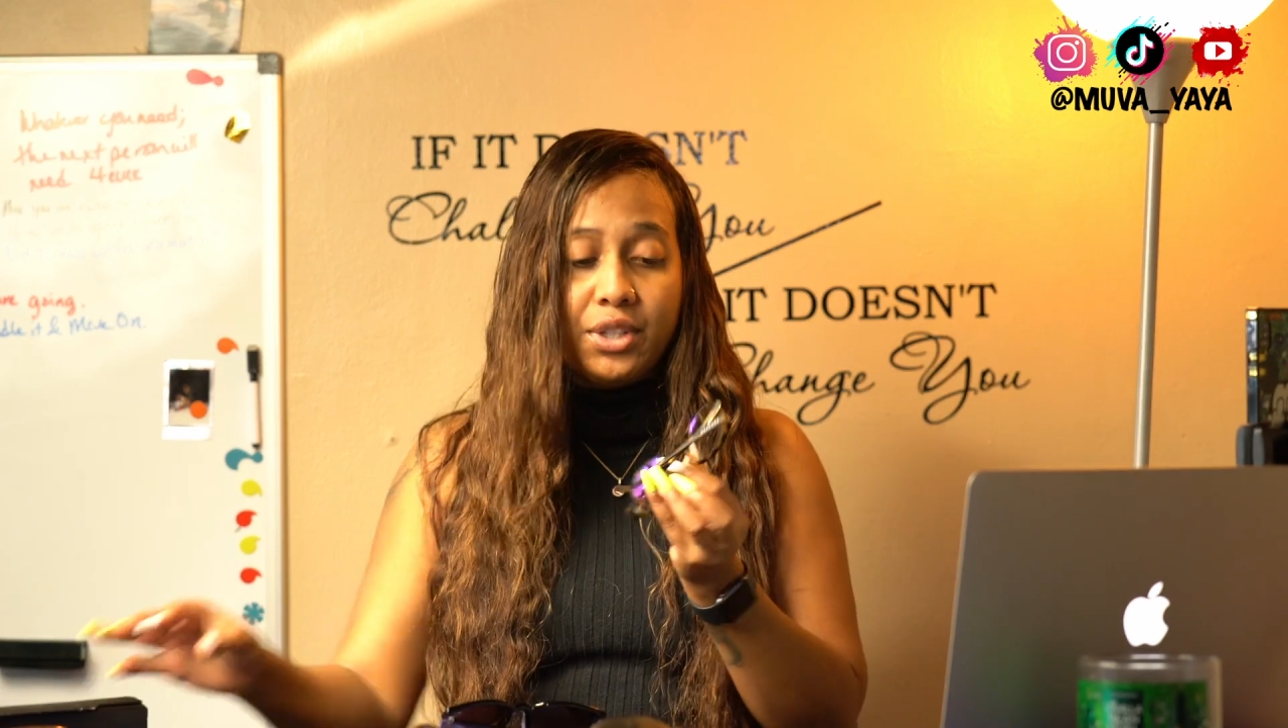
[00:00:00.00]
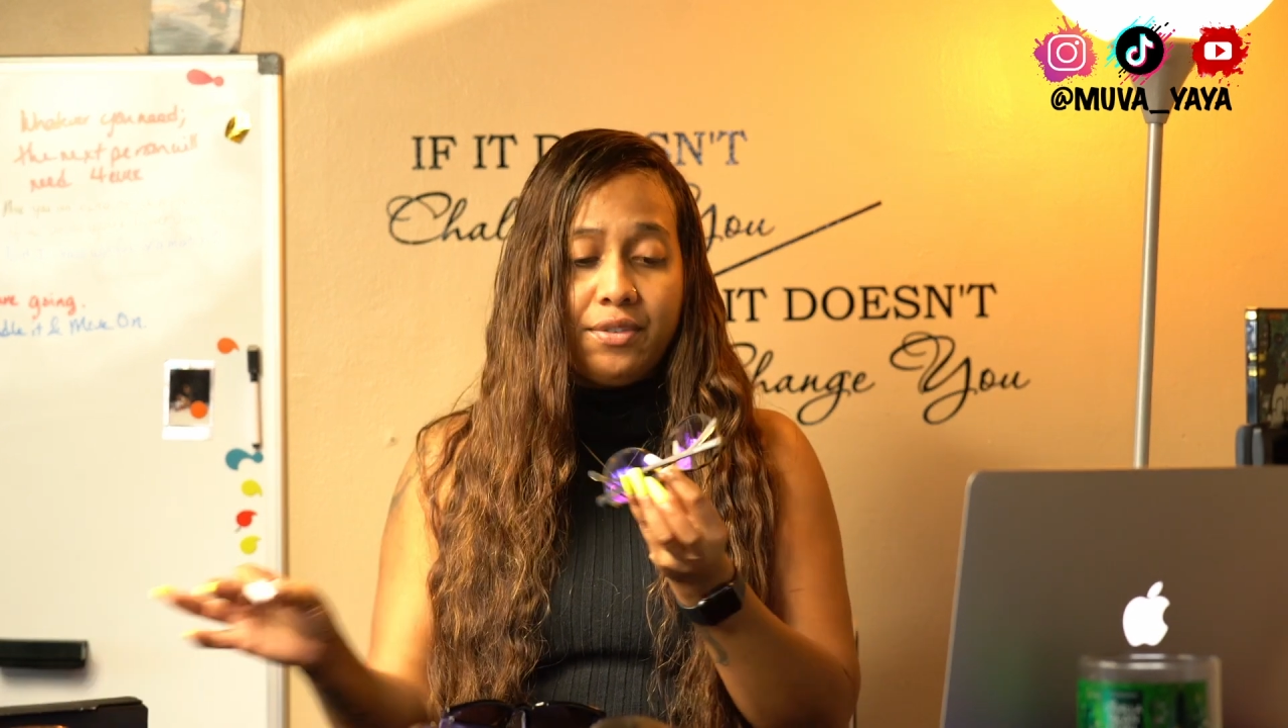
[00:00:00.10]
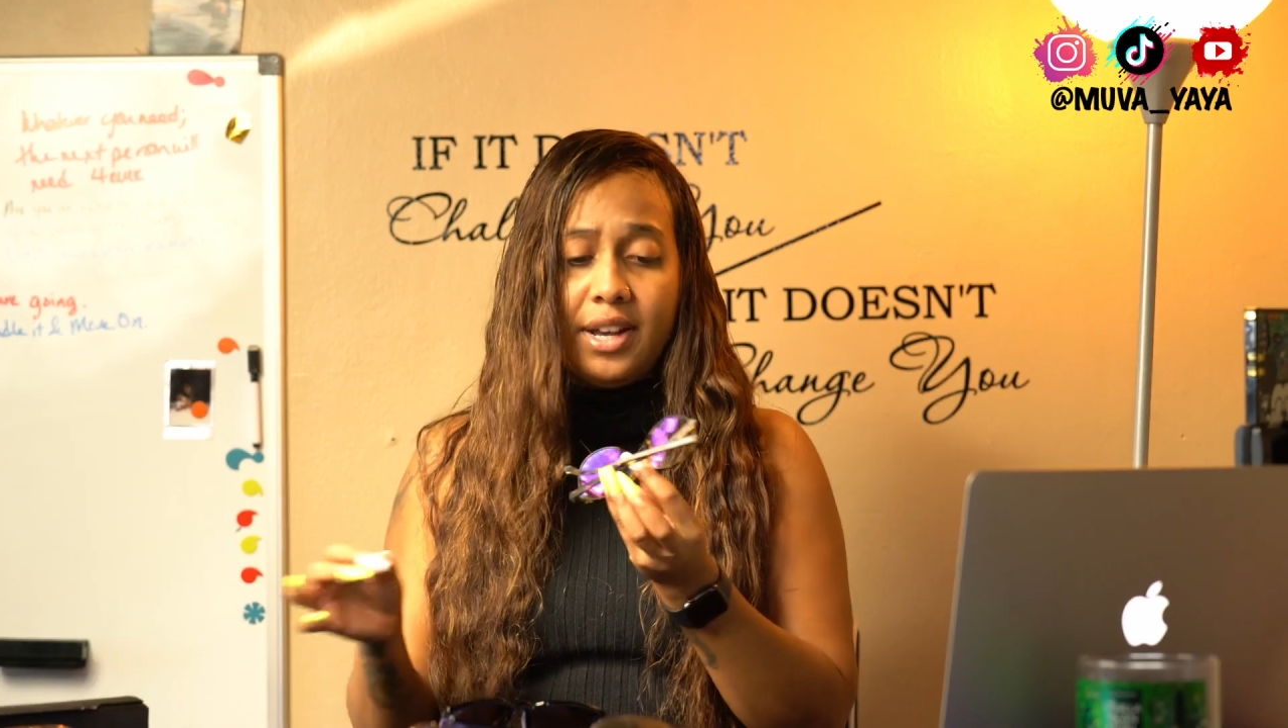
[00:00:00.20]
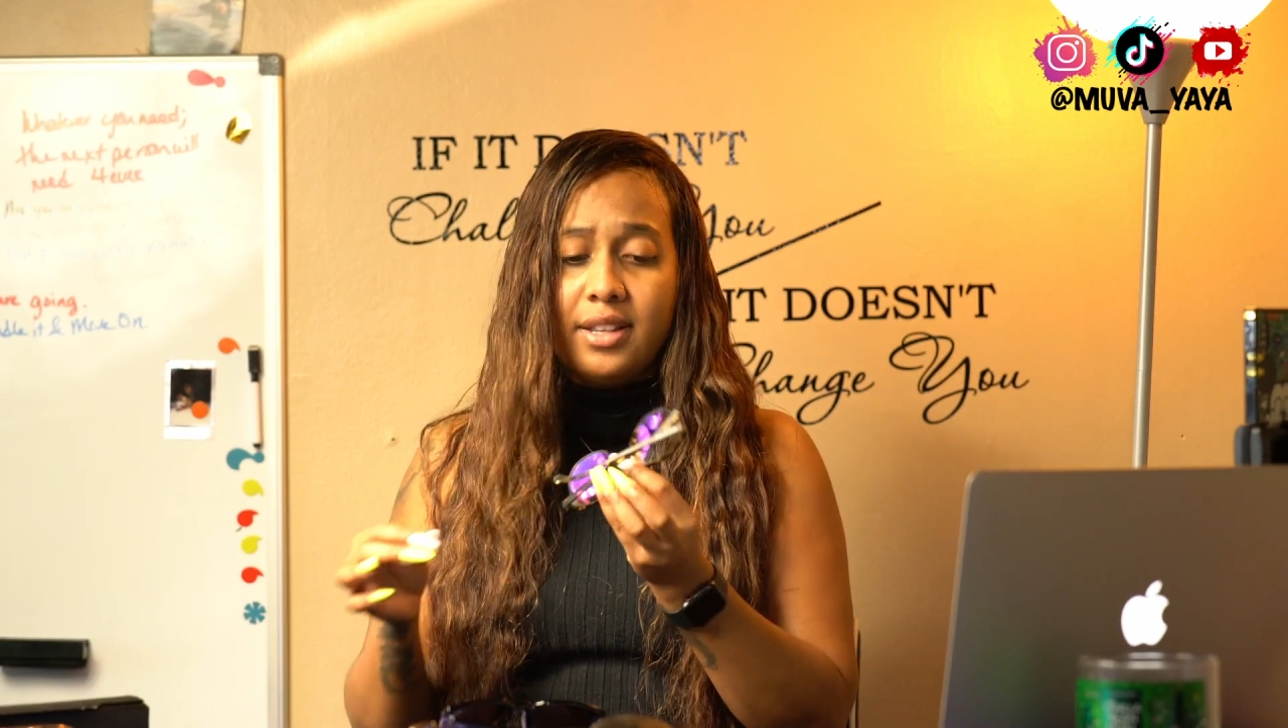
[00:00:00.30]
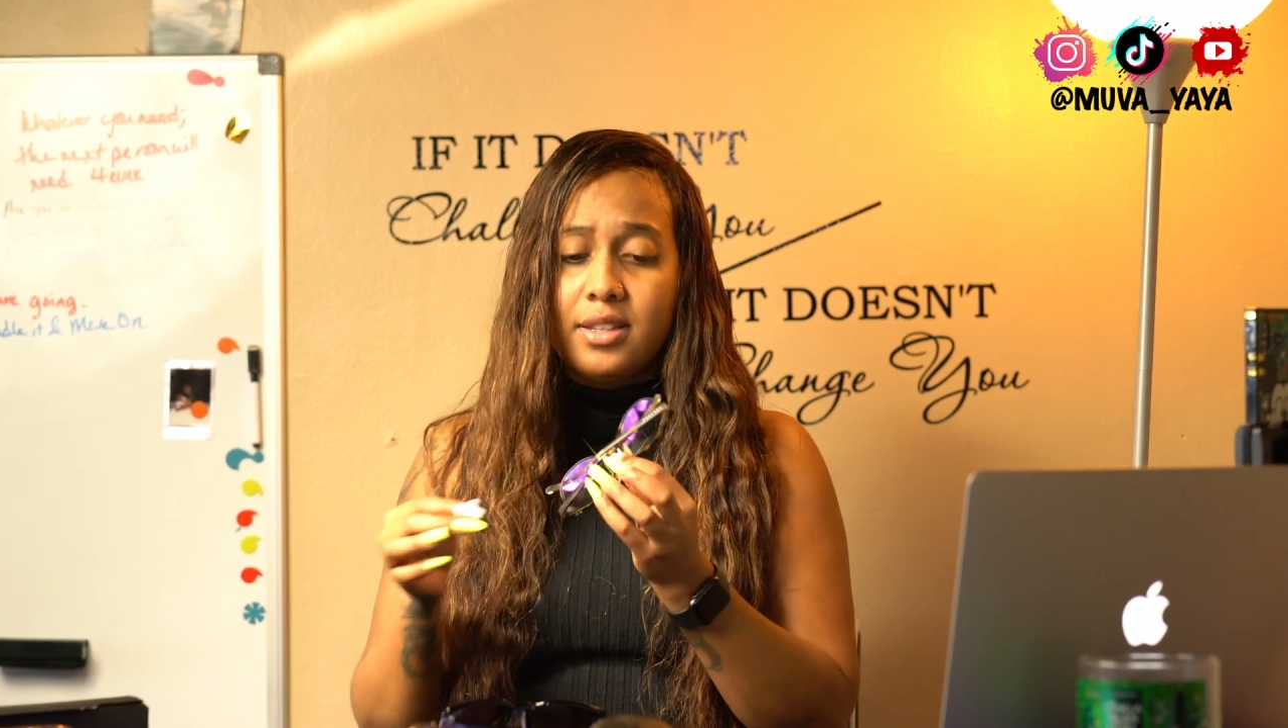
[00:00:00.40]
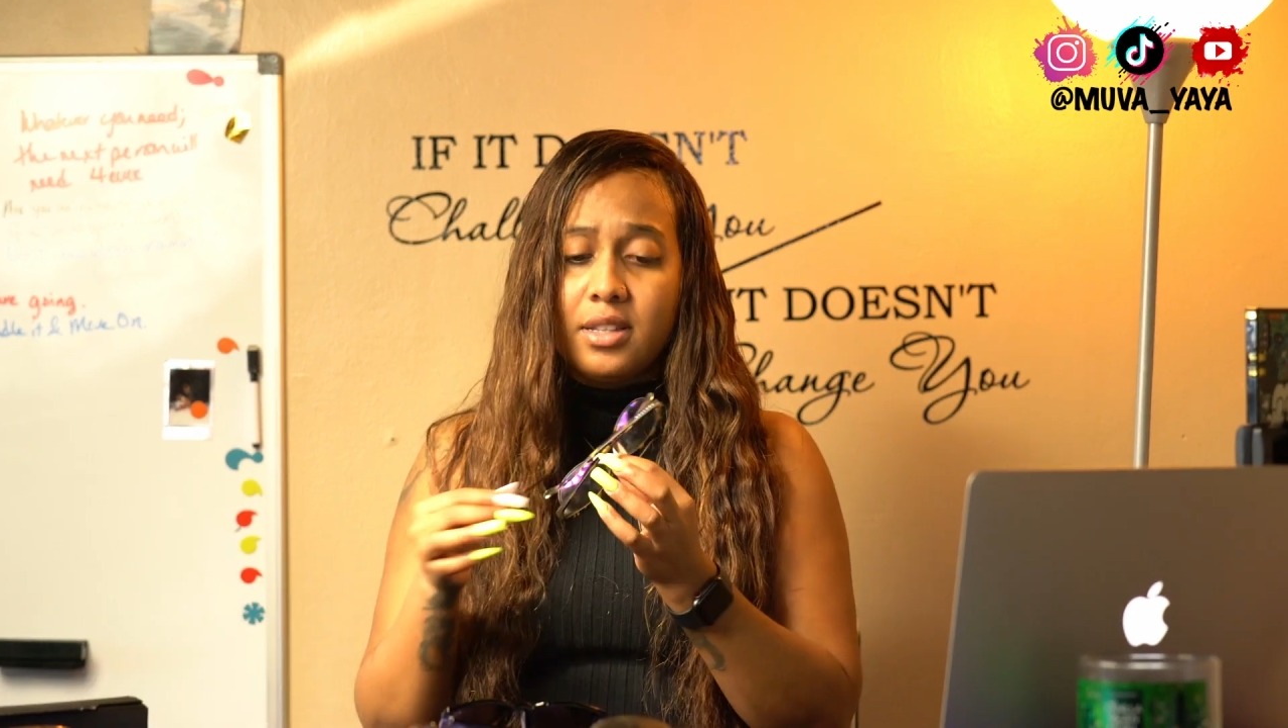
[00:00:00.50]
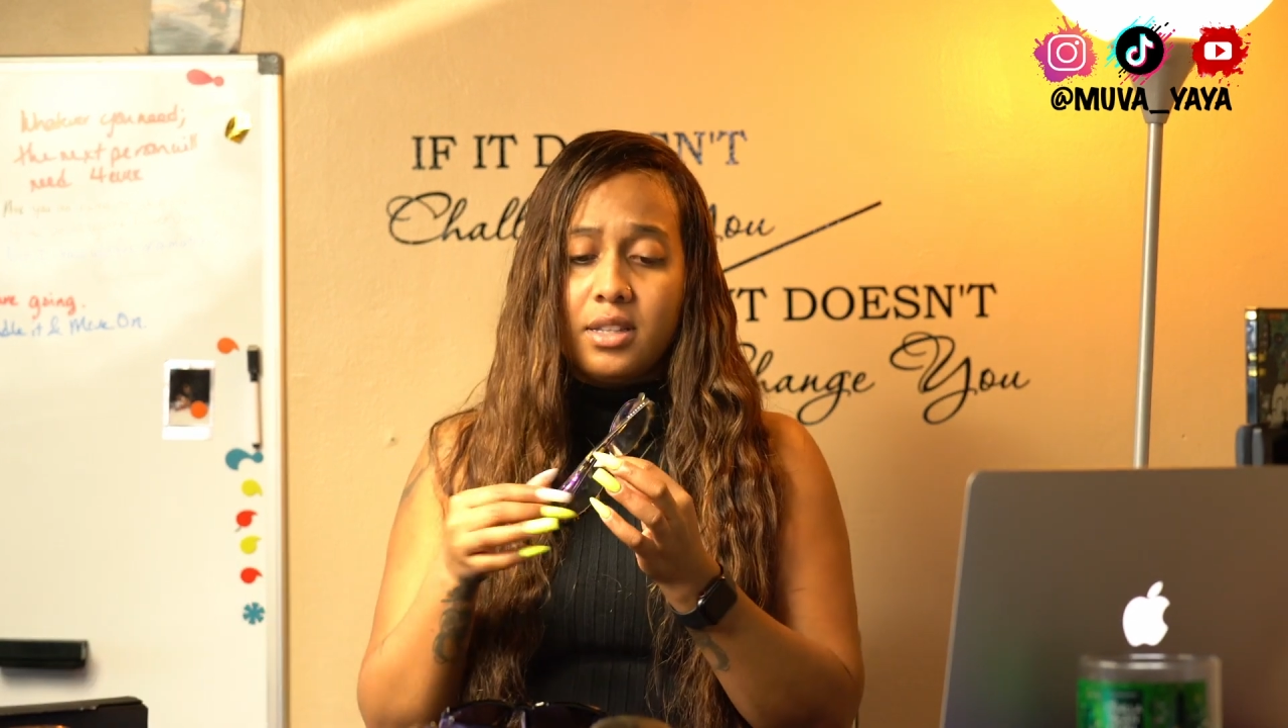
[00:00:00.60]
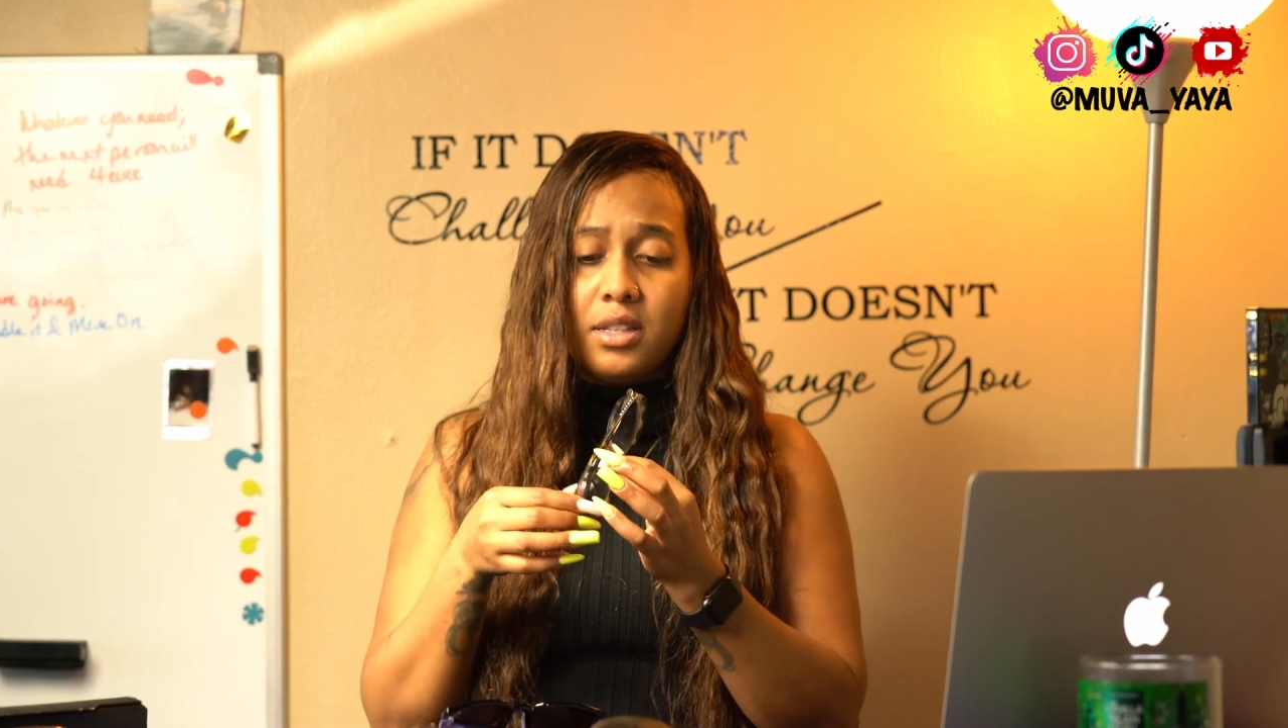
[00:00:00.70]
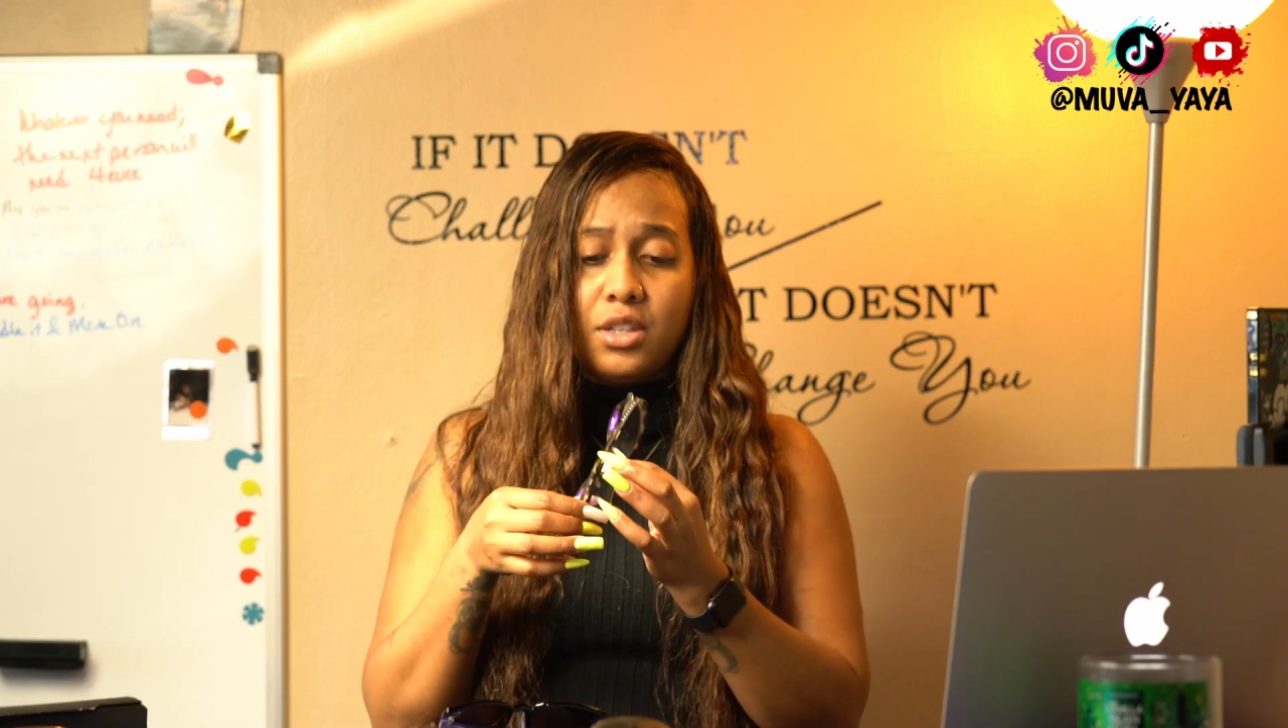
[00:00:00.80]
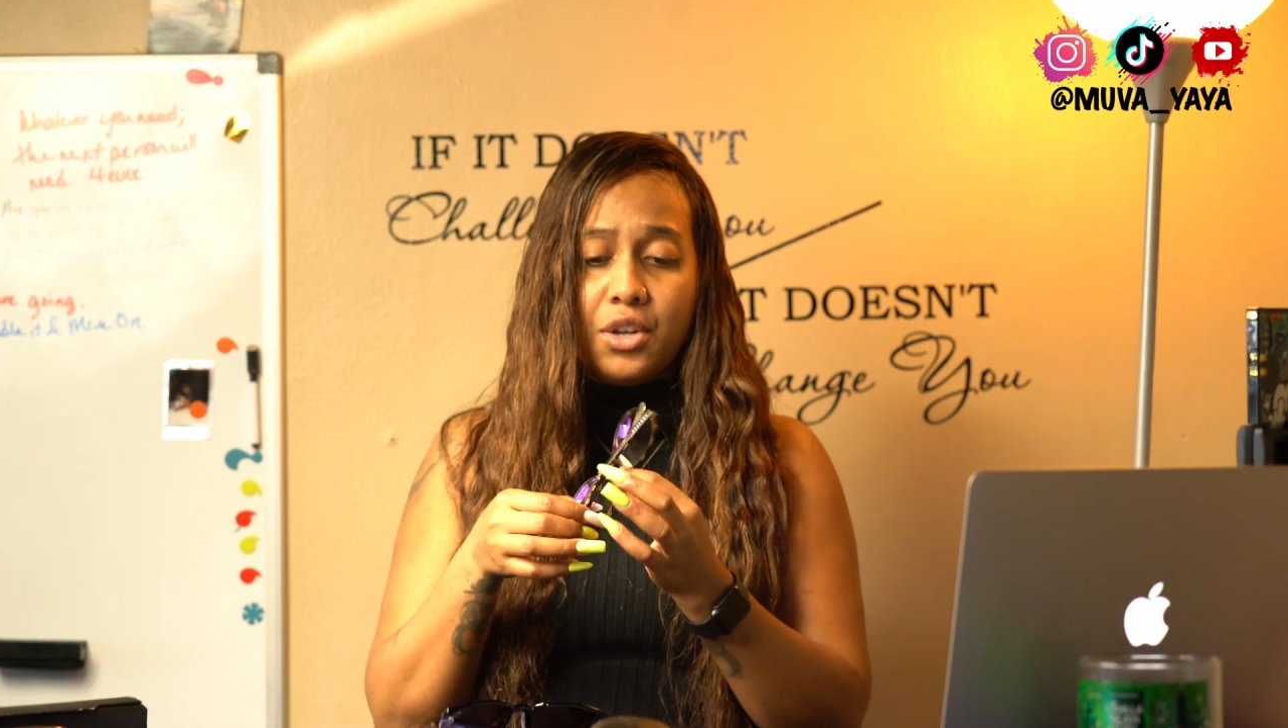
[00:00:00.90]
devices,